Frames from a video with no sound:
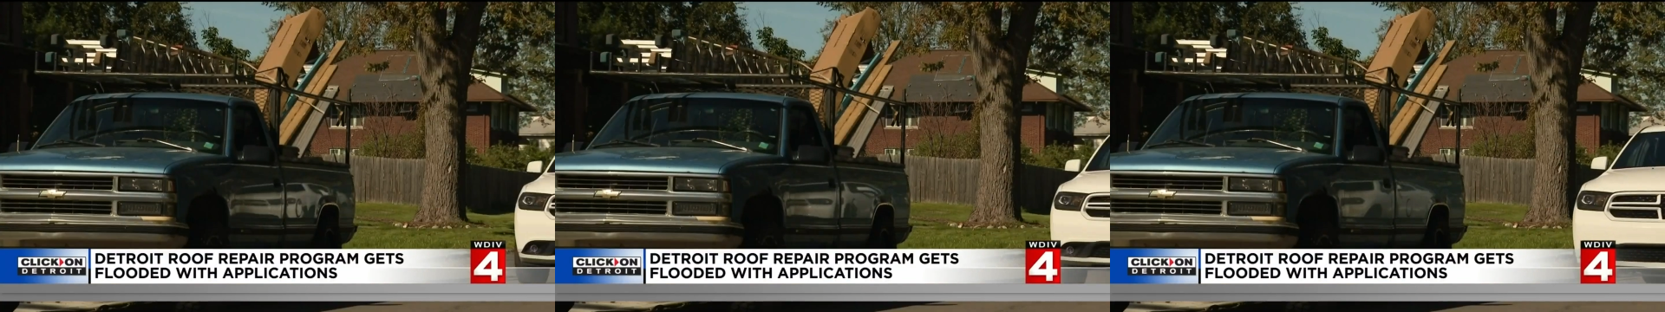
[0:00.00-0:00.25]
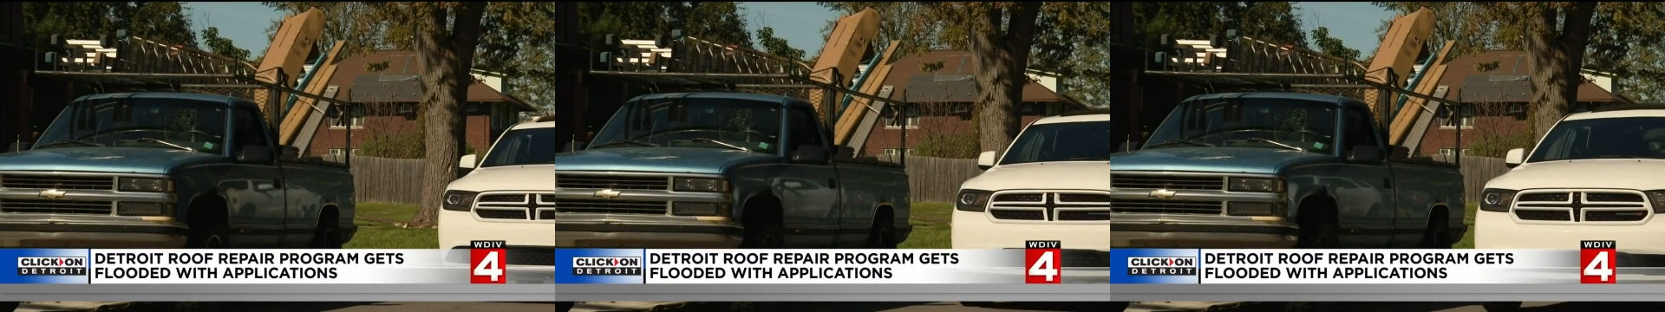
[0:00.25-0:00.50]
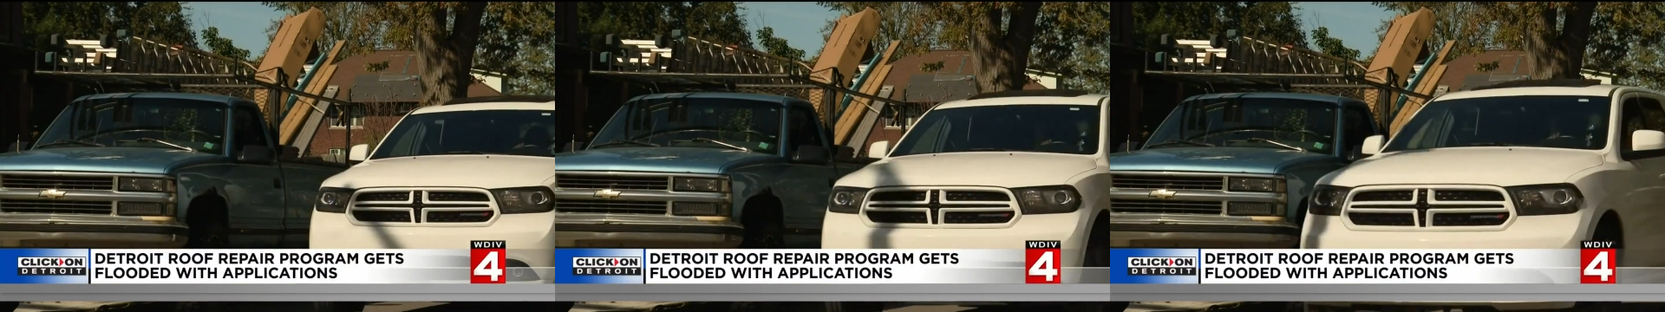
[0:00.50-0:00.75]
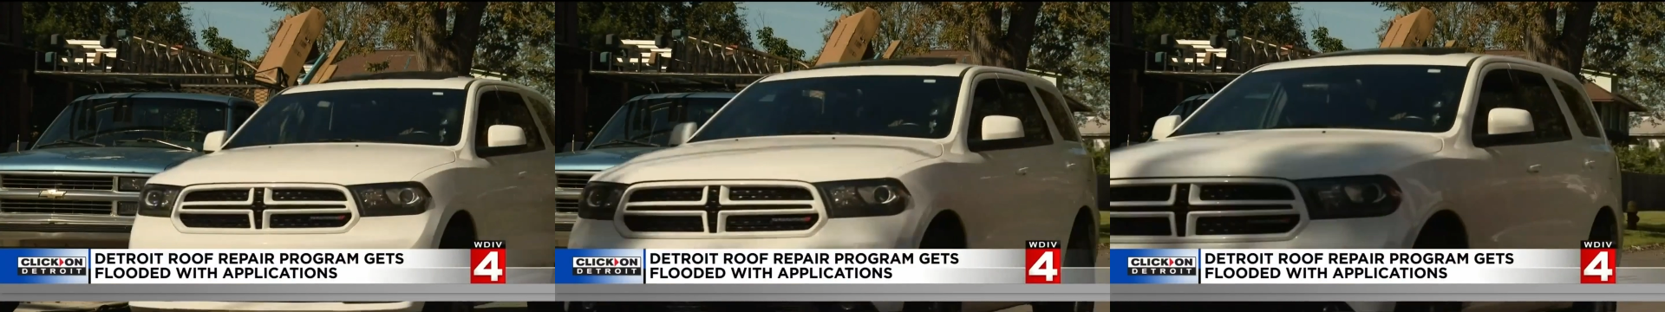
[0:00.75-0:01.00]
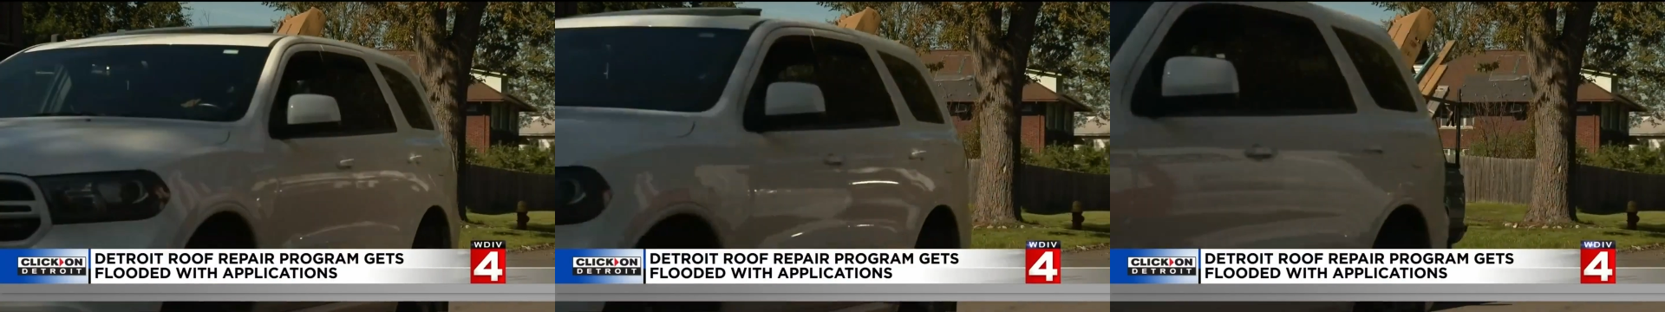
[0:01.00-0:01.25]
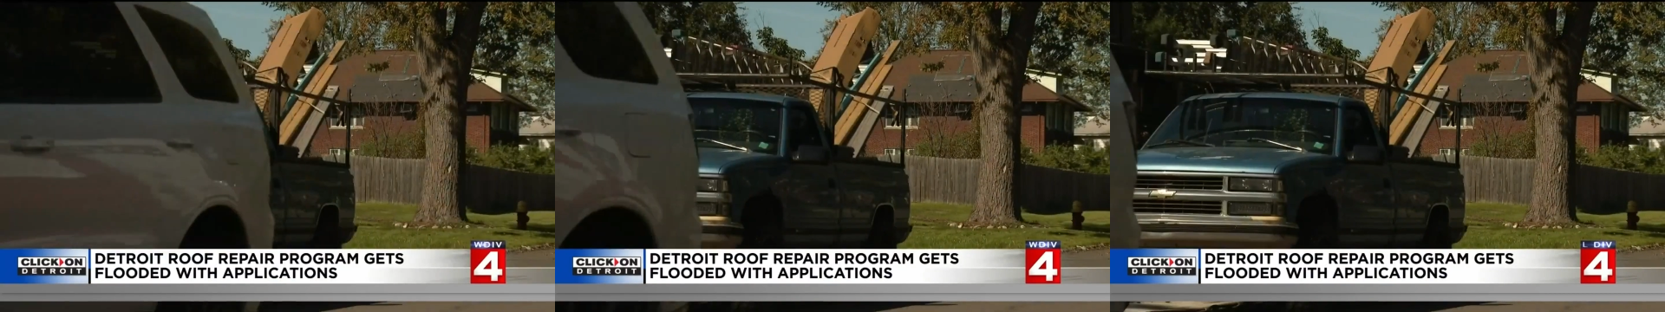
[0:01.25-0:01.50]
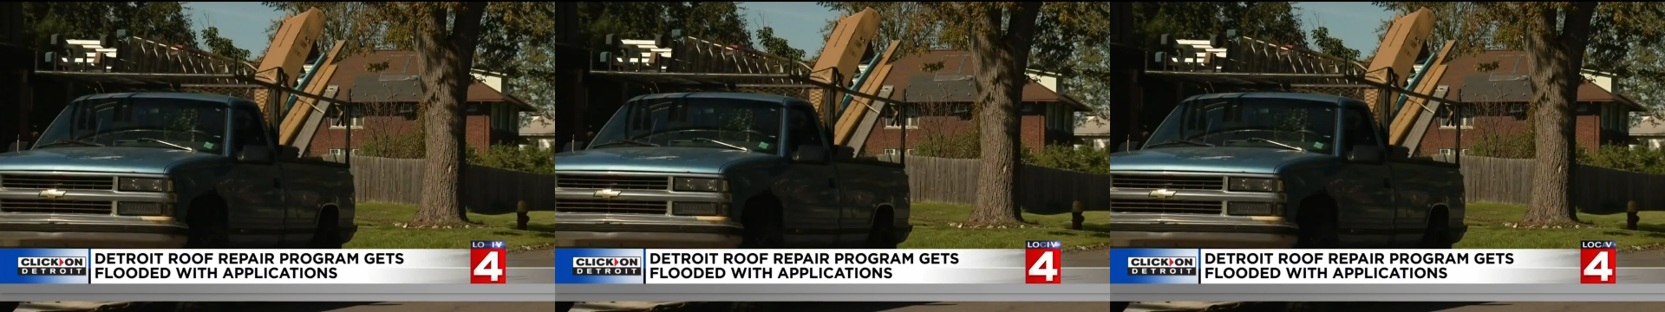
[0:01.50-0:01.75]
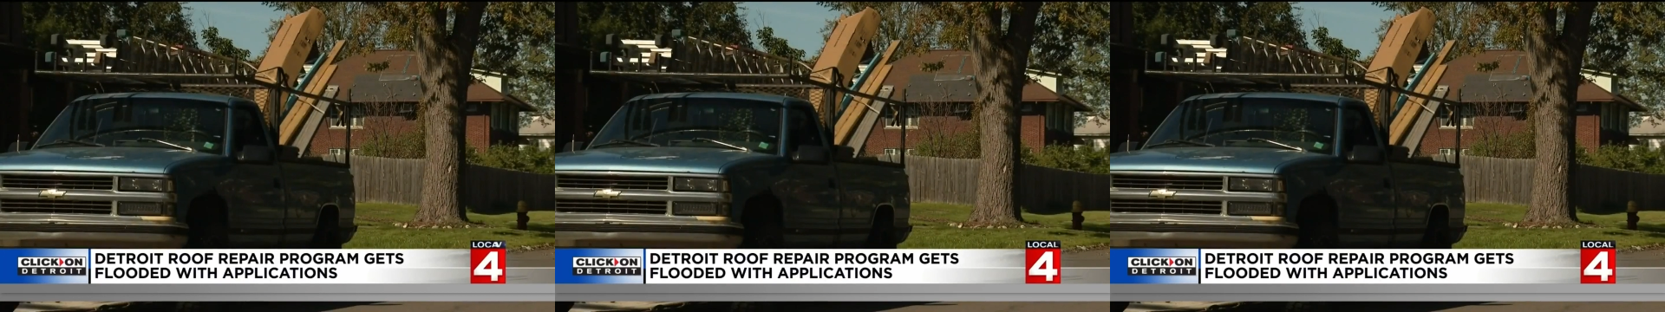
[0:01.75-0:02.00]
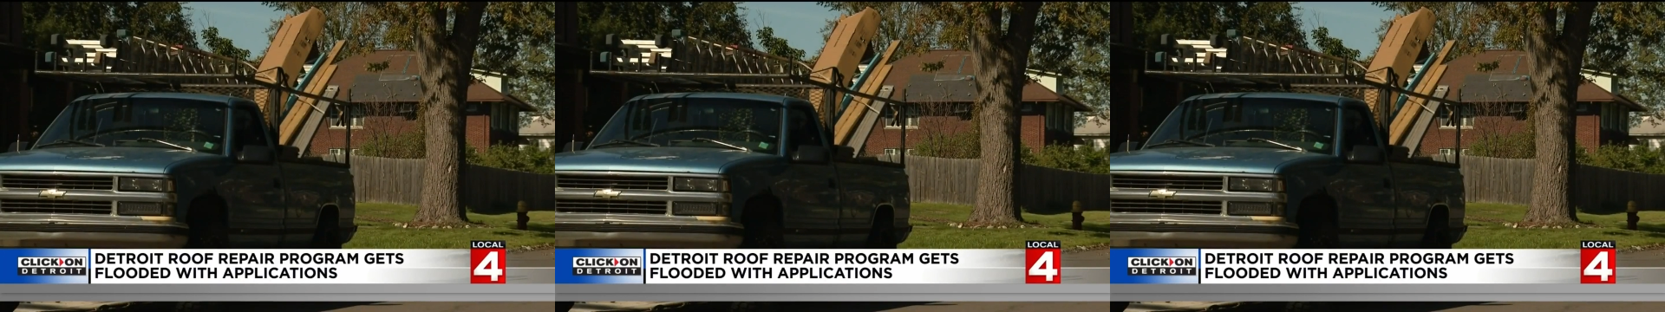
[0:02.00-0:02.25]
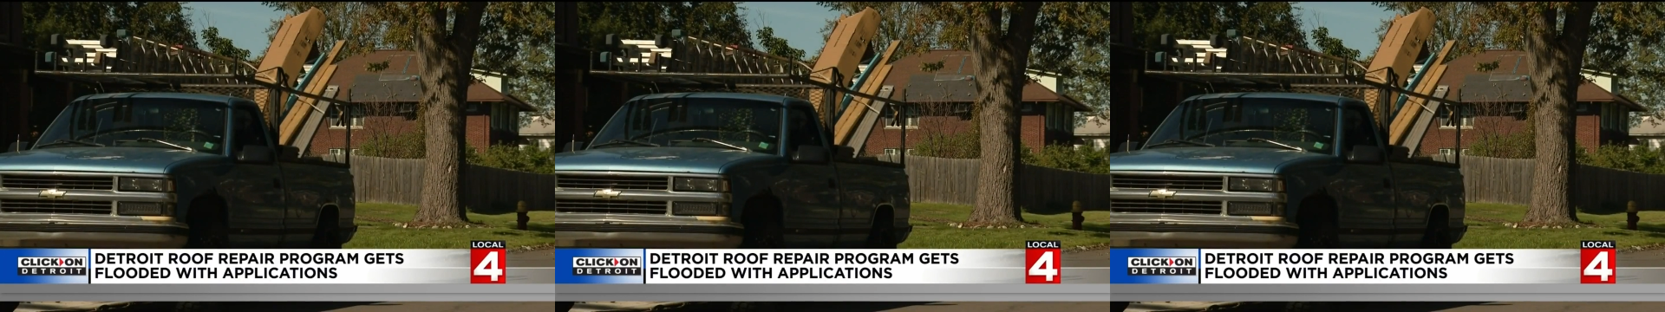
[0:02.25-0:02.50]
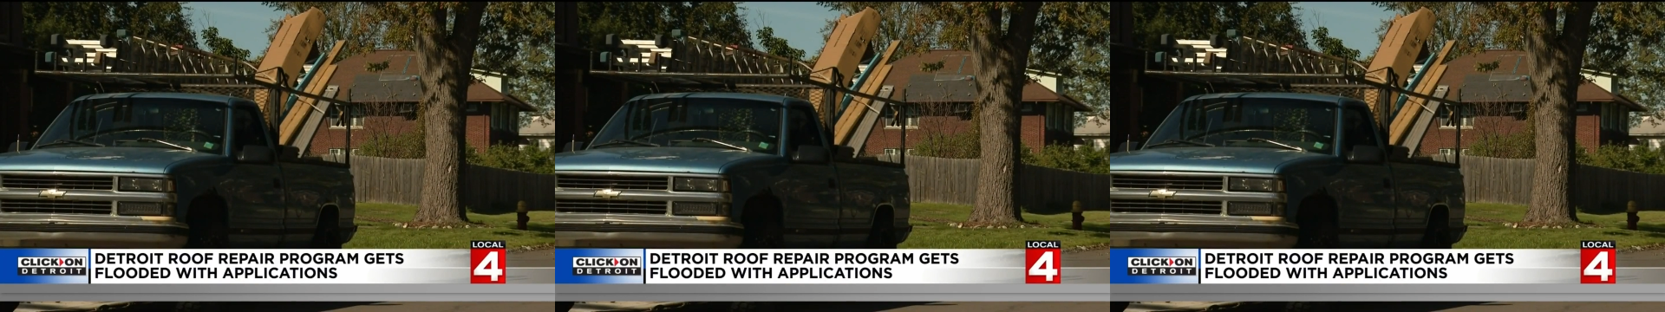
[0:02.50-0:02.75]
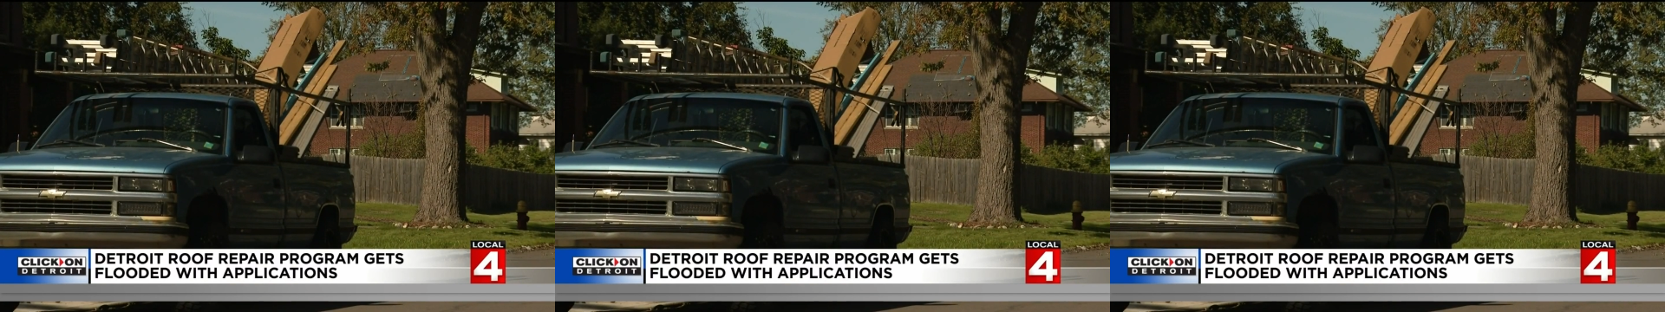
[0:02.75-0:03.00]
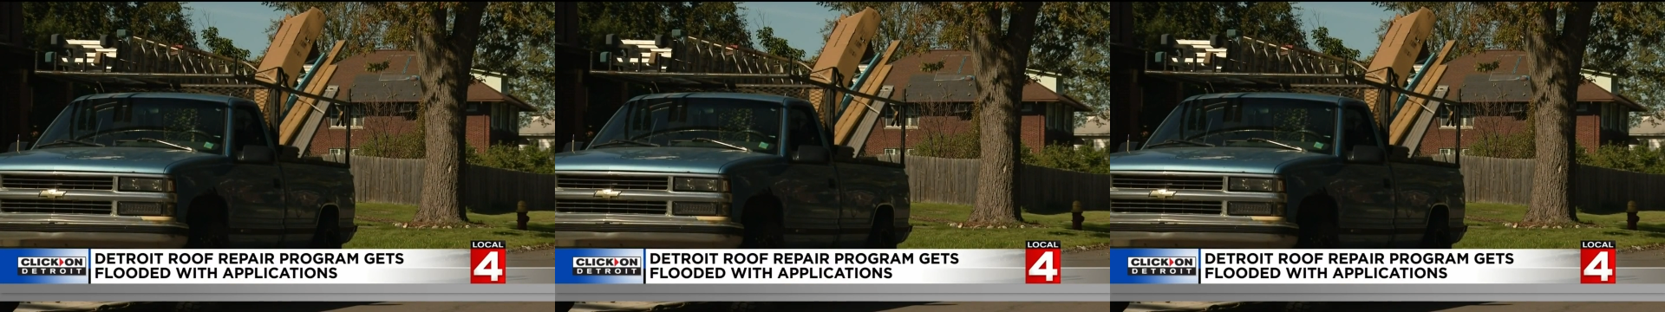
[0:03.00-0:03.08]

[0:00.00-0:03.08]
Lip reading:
(no speaker visible)